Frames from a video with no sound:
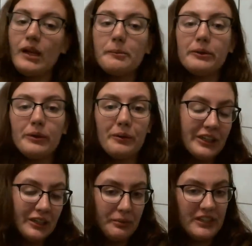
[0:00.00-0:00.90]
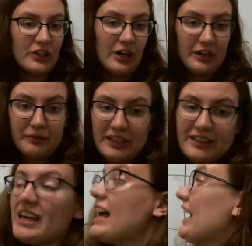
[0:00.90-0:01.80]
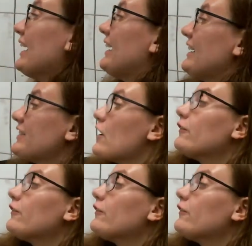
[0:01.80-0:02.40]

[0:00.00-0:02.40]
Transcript: But what we're going to be starting with is